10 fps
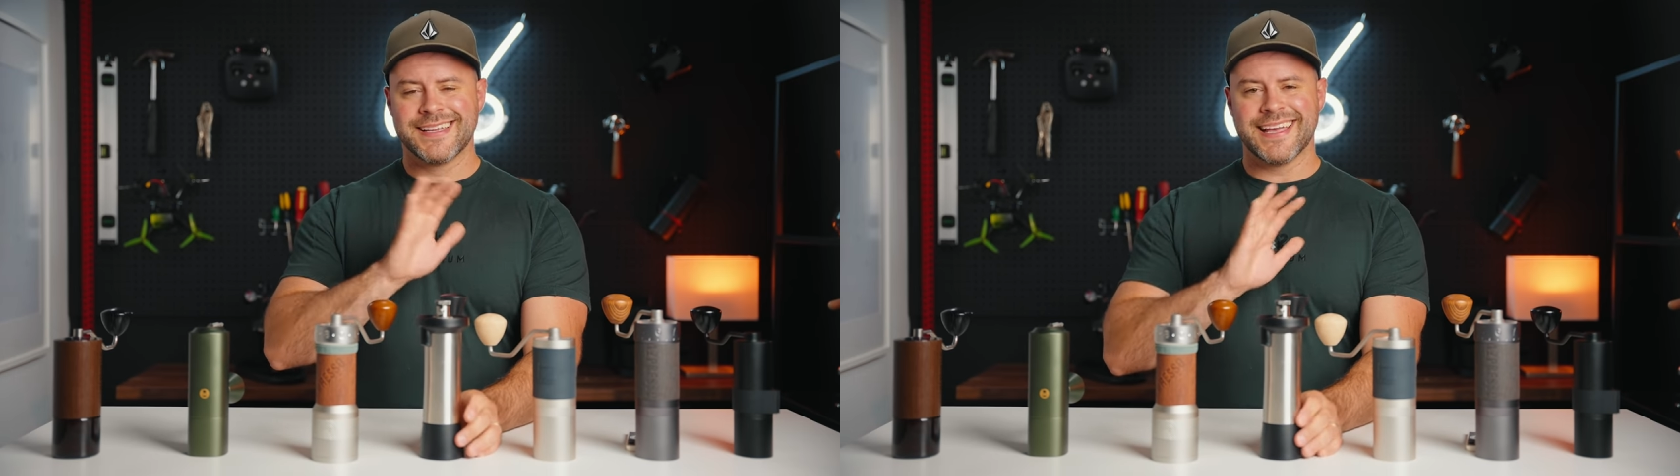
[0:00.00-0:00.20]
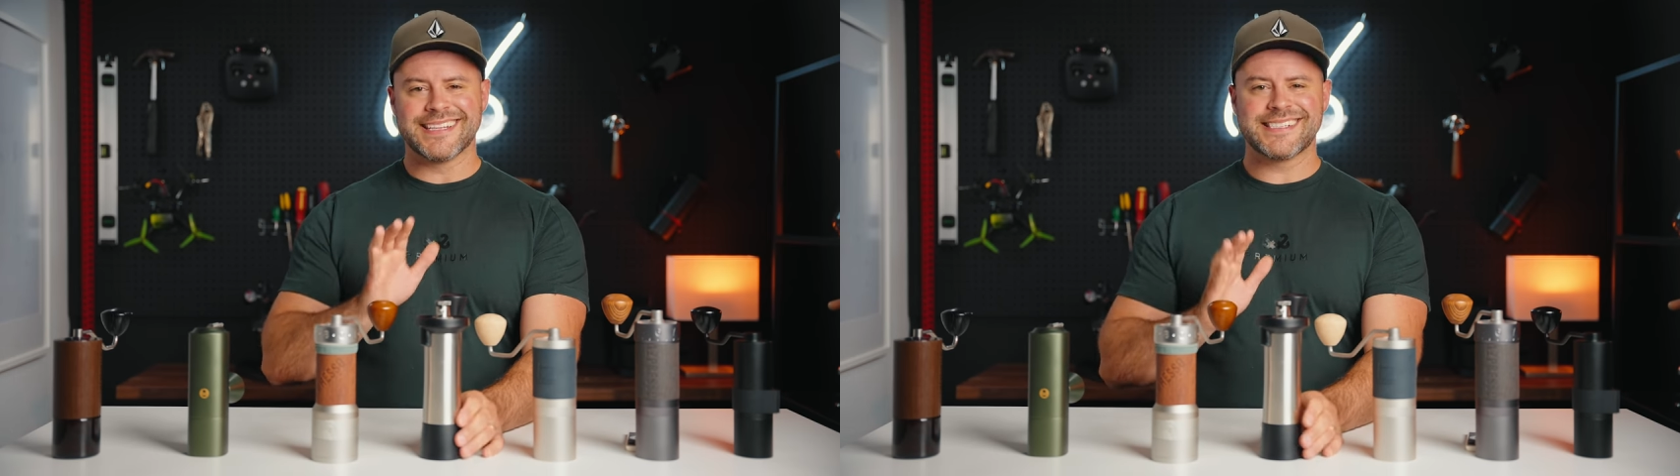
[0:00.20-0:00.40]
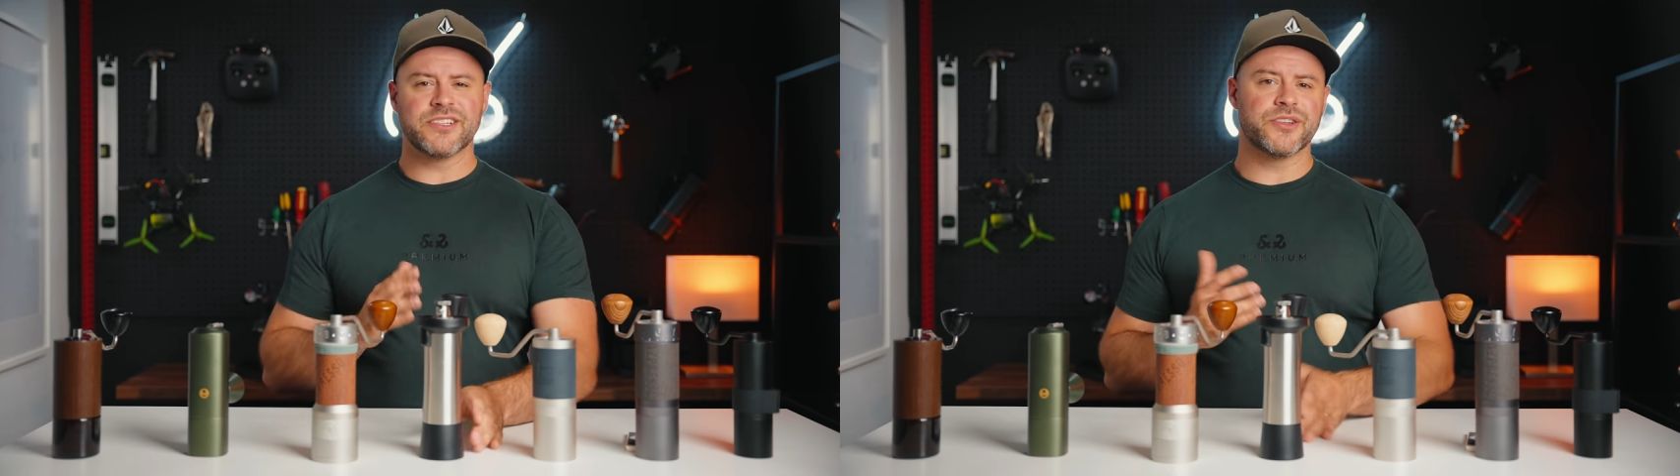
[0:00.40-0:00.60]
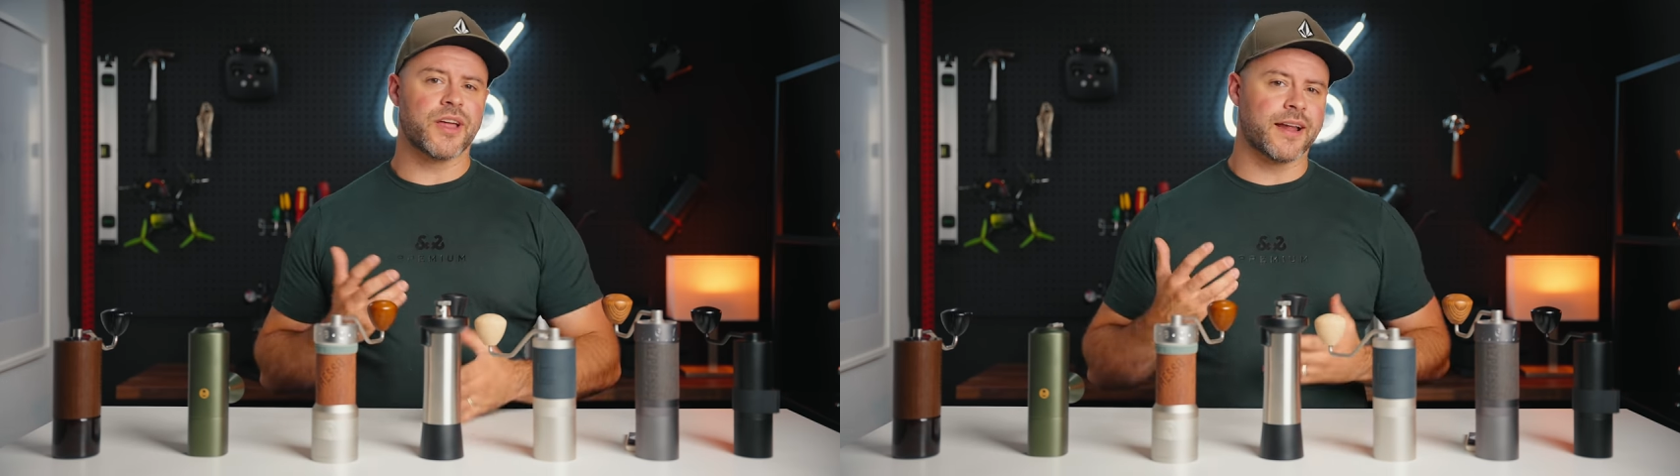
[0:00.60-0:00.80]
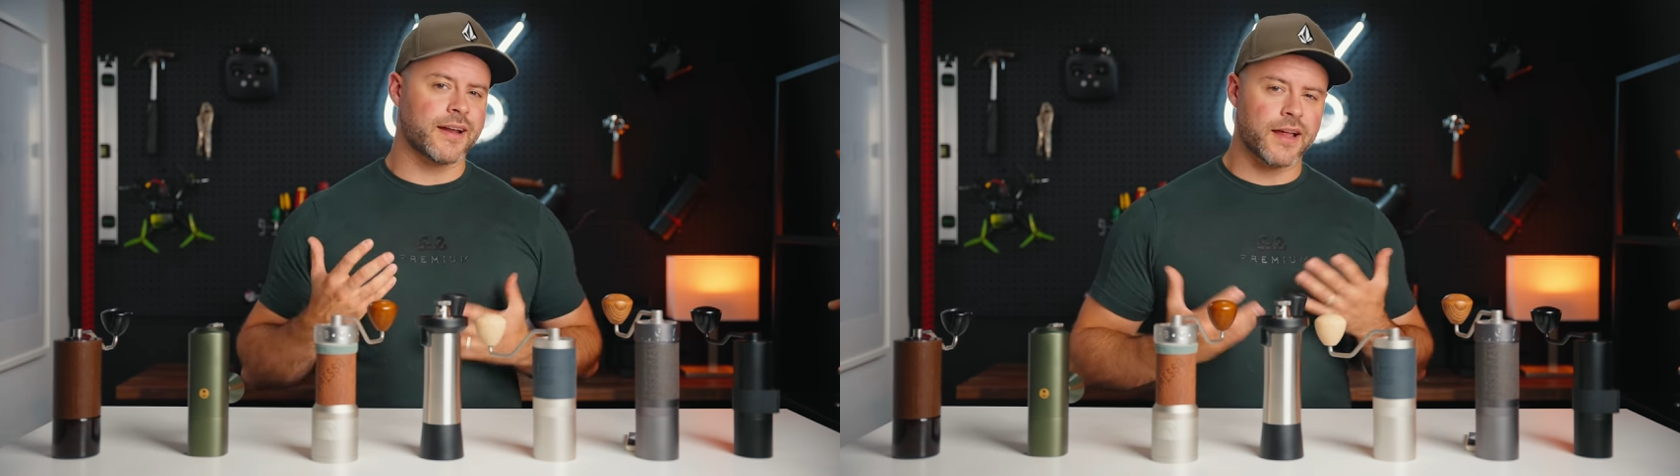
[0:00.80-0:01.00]
it's still
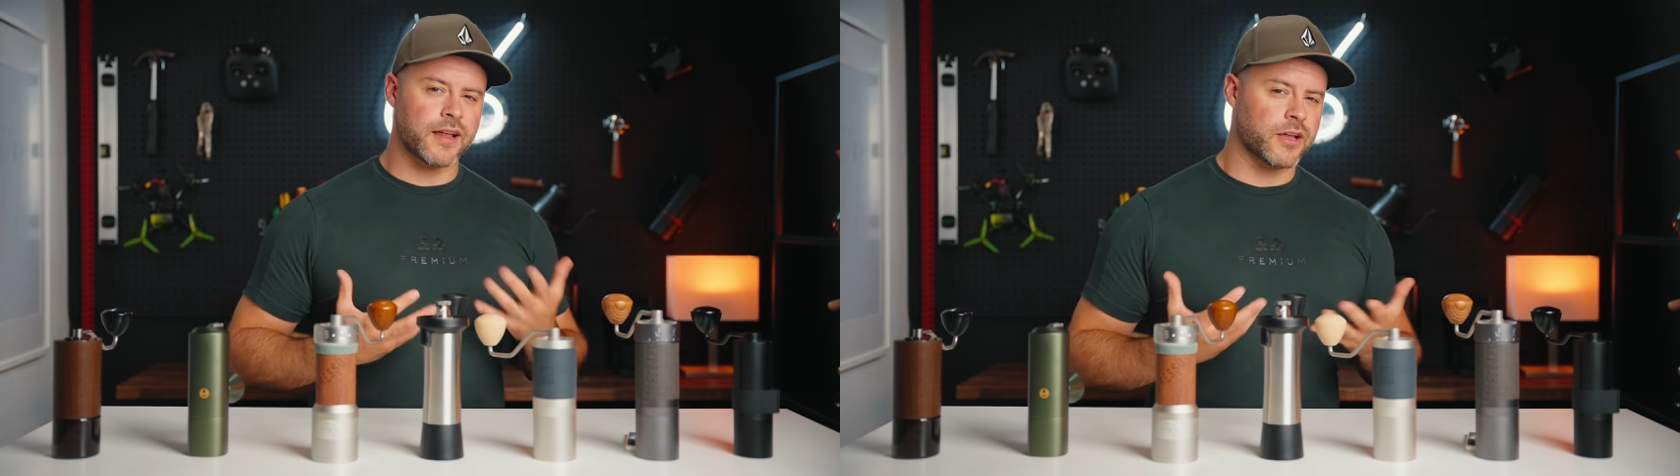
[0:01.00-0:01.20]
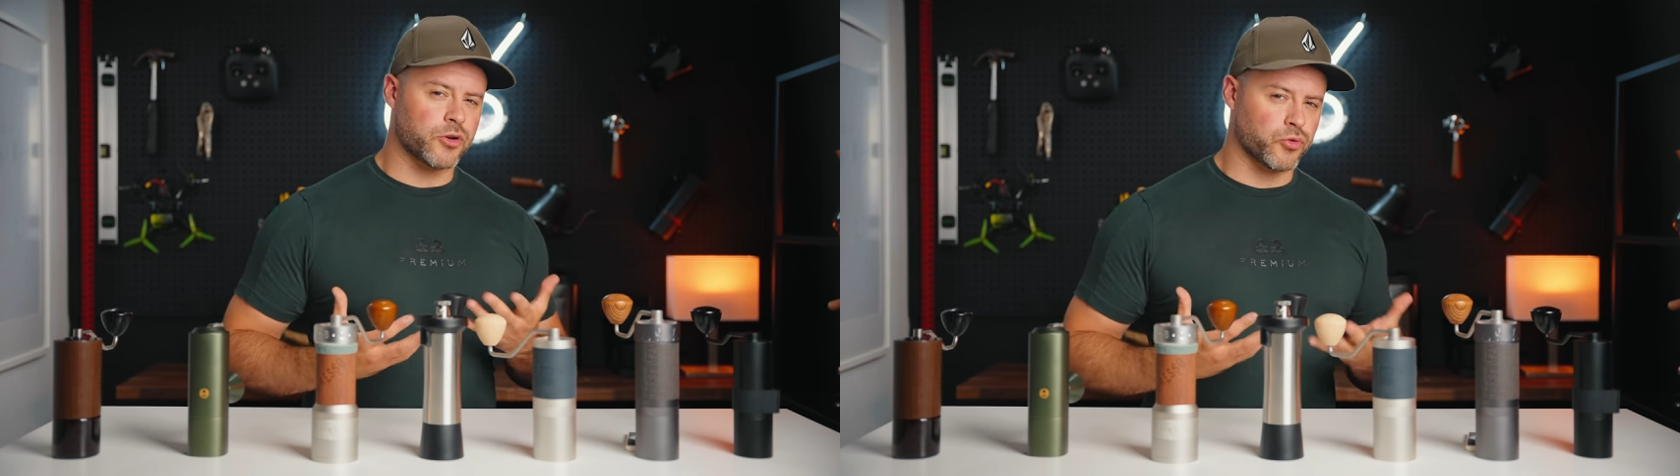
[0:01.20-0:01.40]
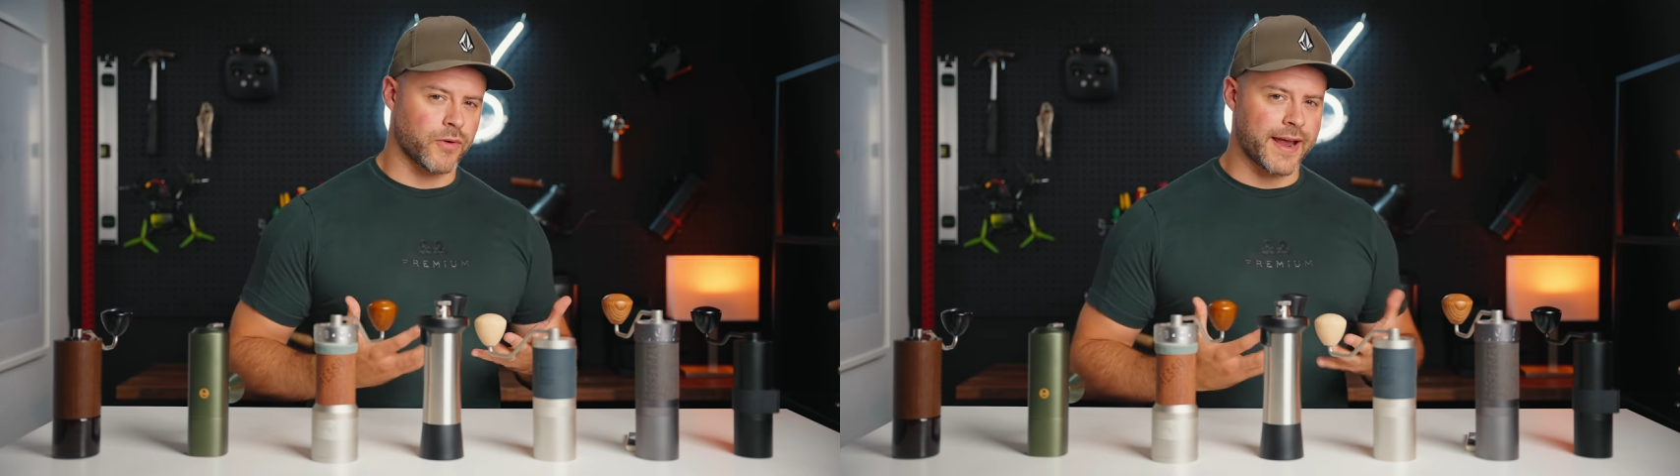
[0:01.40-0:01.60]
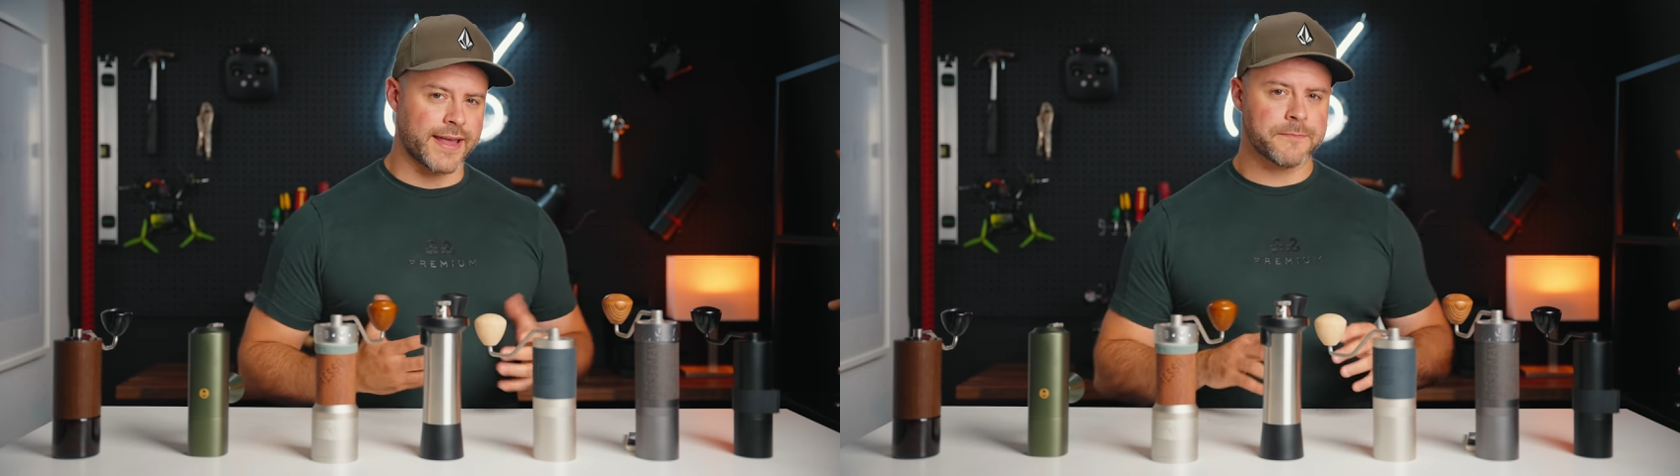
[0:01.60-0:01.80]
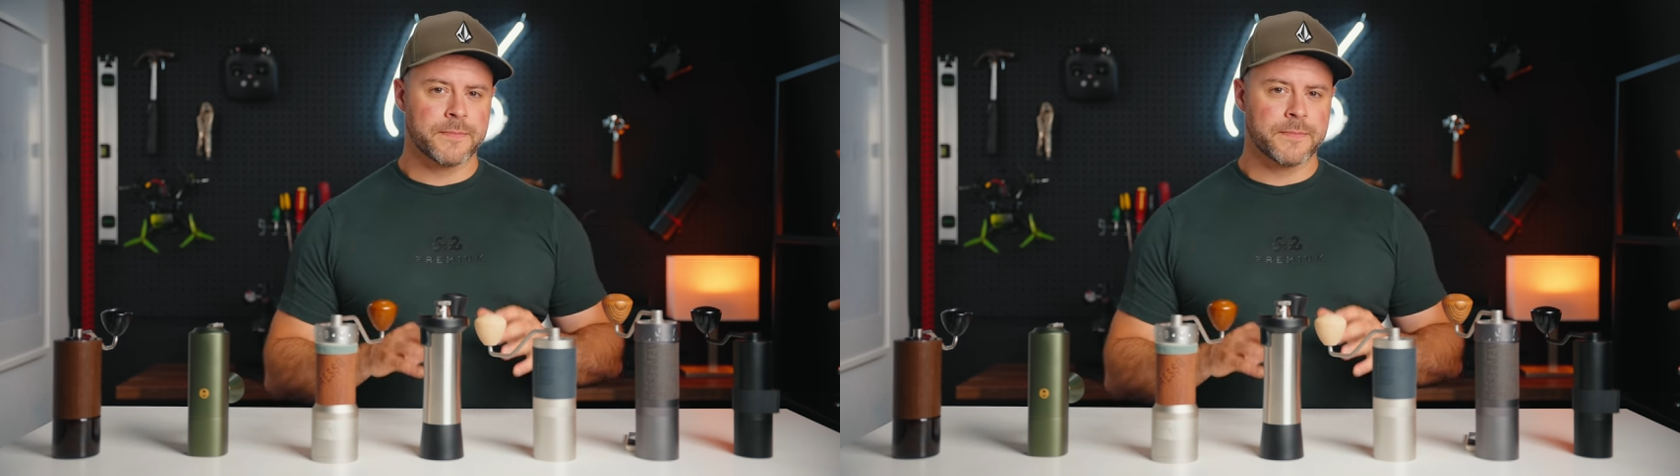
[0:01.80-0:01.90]
not great.